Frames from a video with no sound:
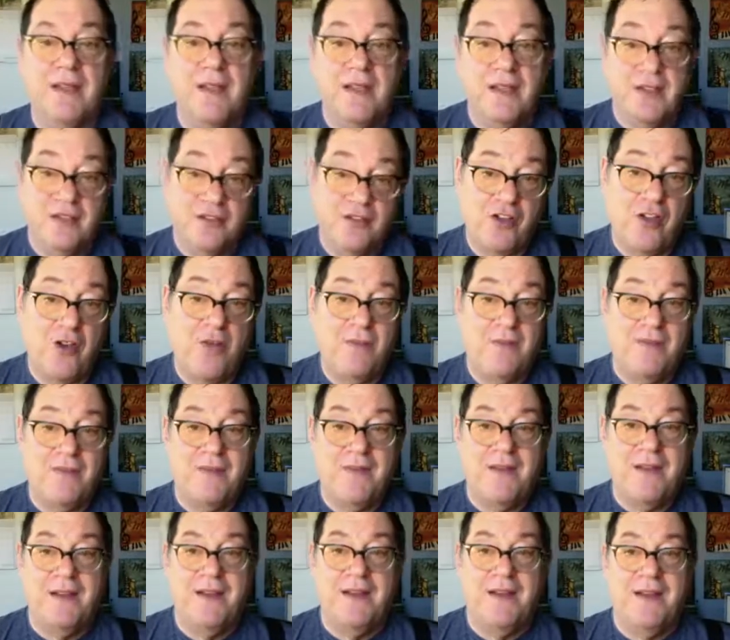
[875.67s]
So
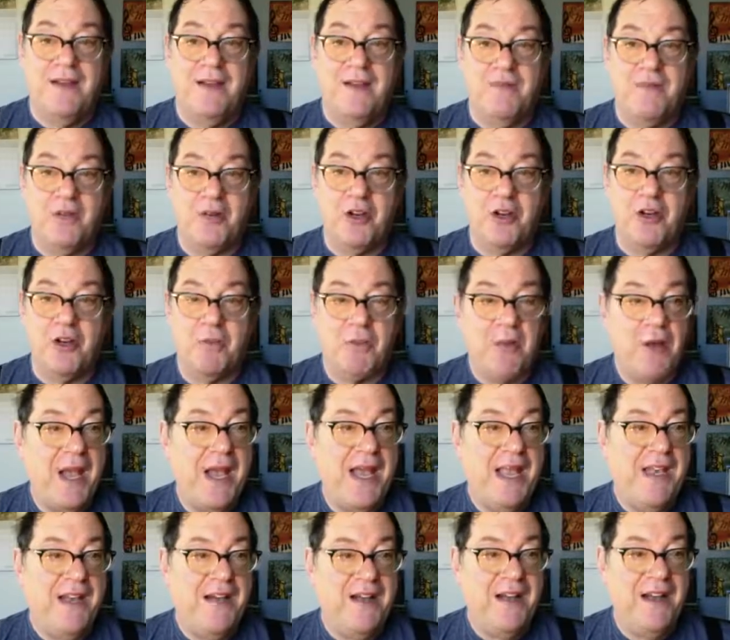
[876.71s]
we're going to
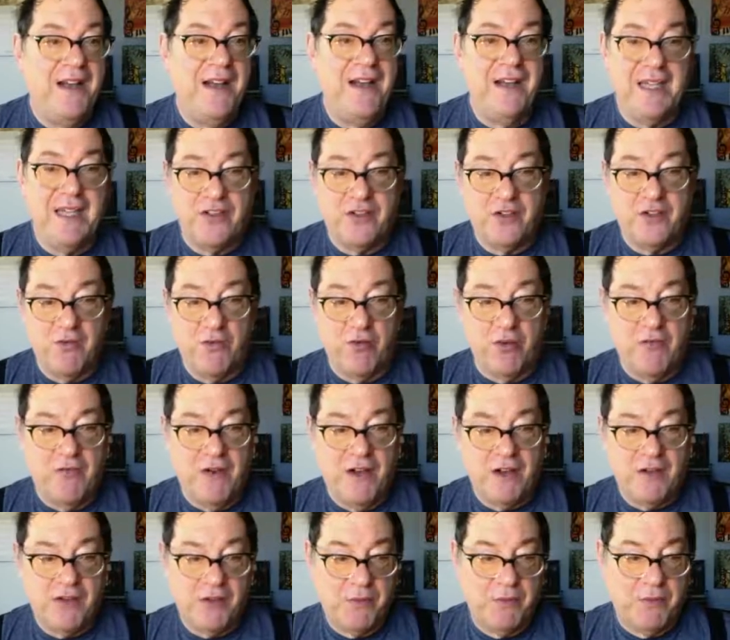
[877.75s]
pray against
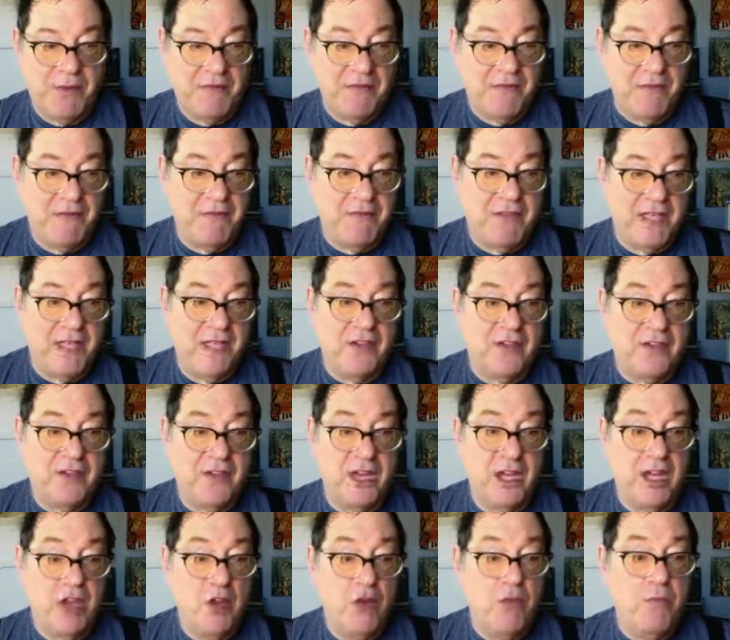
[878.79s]
coronavirus. We're going to pray for everything else,
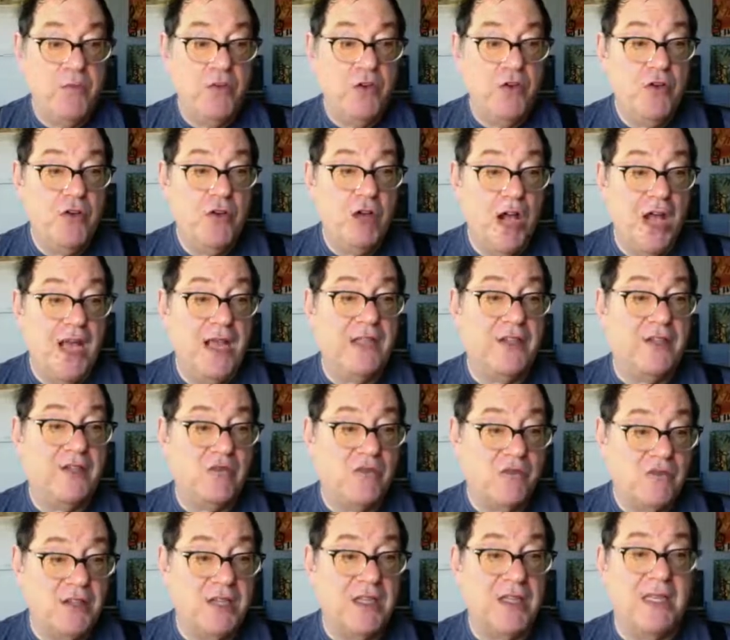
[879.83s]
and I hope you guys
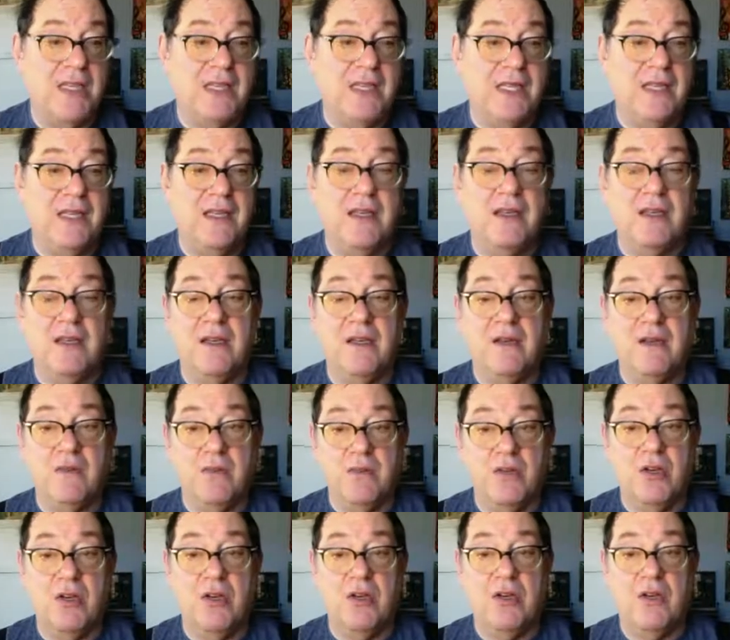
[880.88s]
really
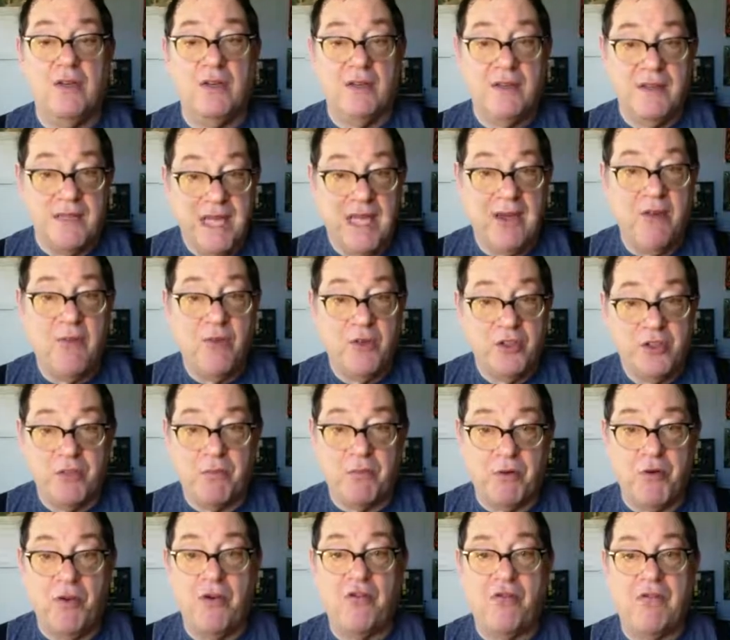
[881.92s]
will get with the
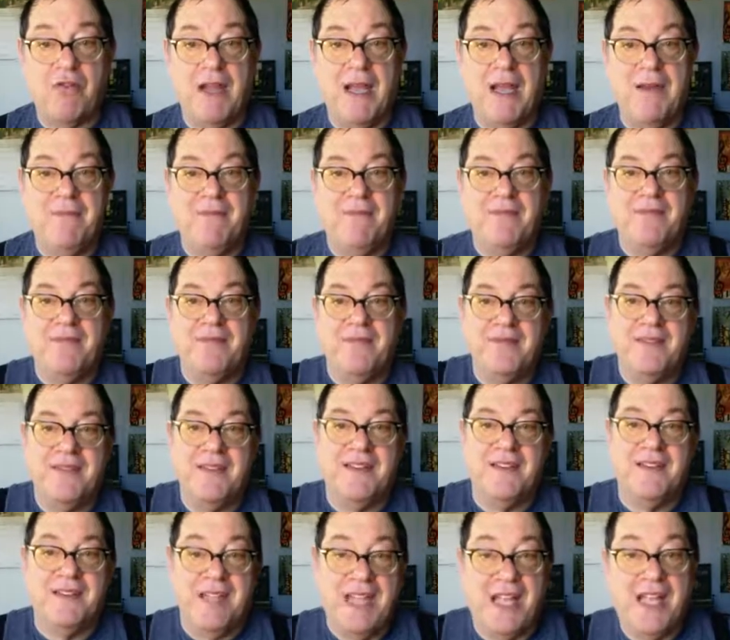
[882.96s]
program.
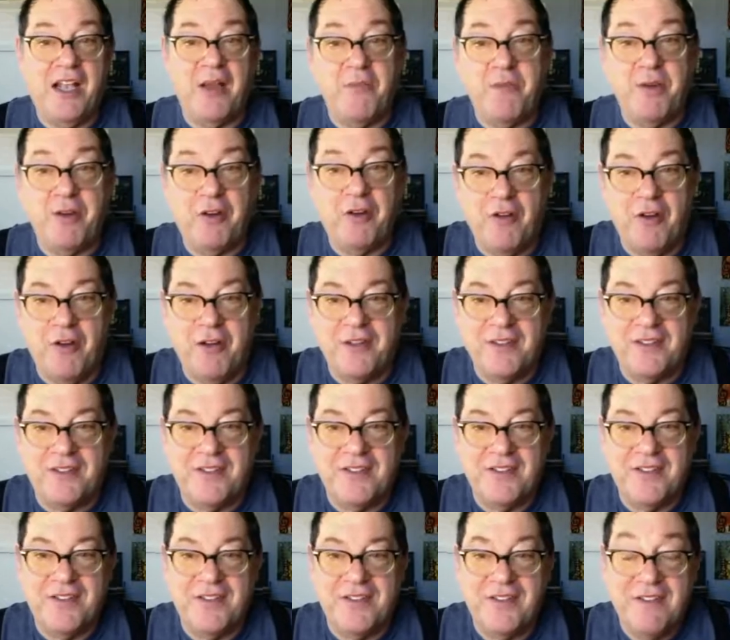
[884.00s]
Take up your
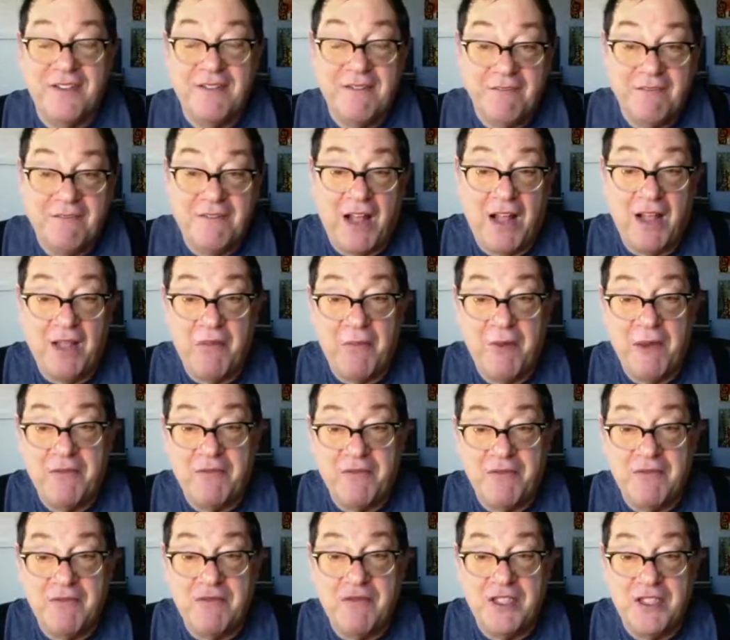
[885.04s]
cross, follow
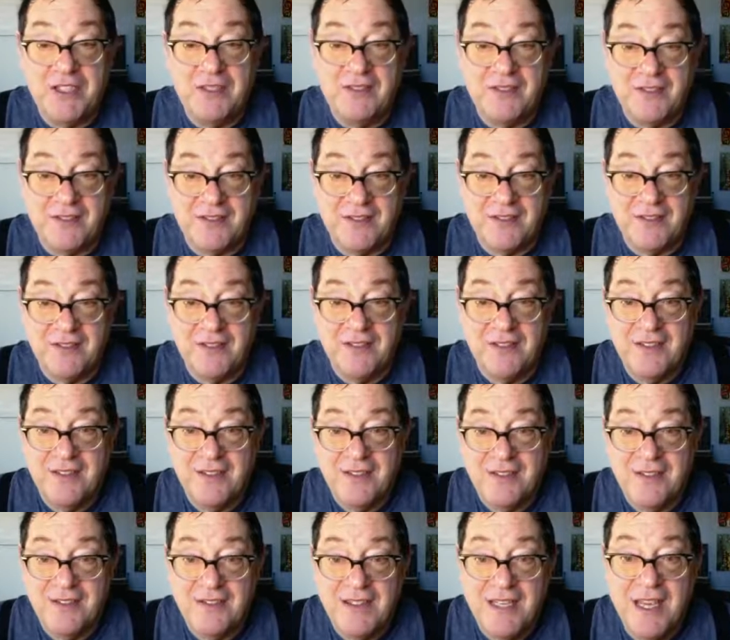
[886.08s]
after Jesus
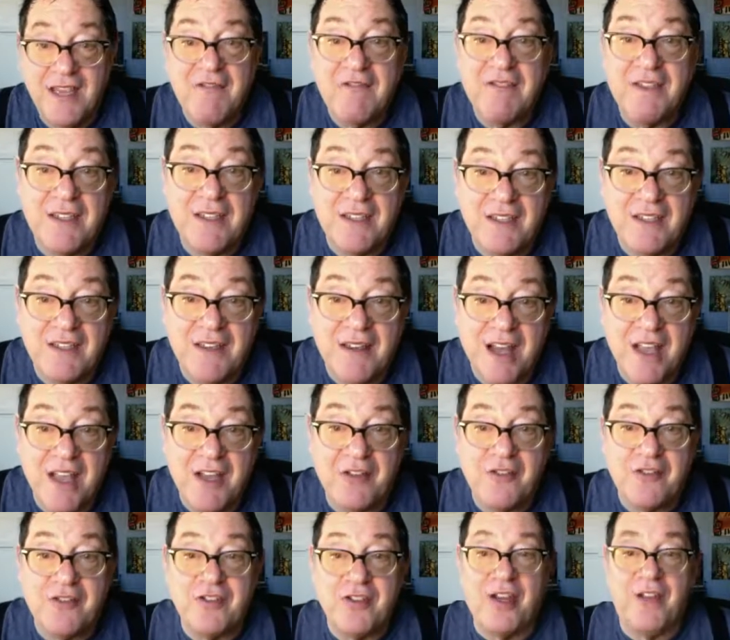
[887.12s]
after you deny
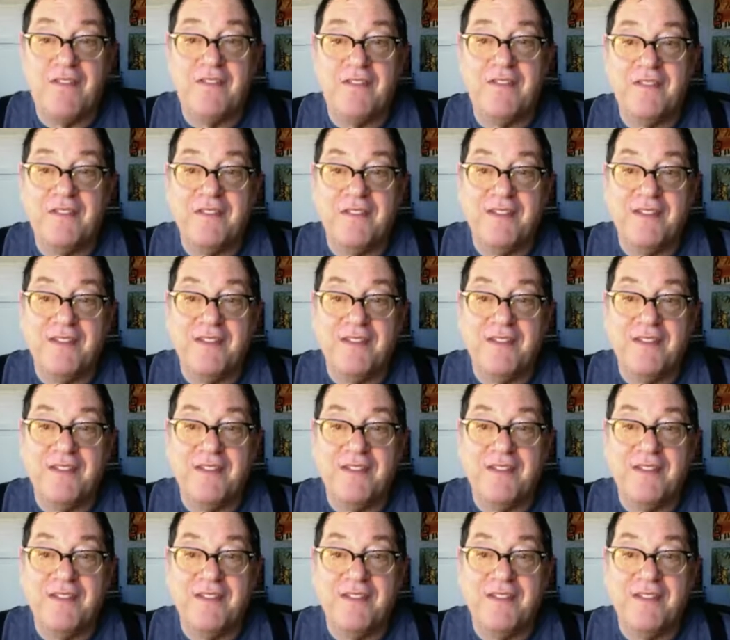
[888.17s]
yourself.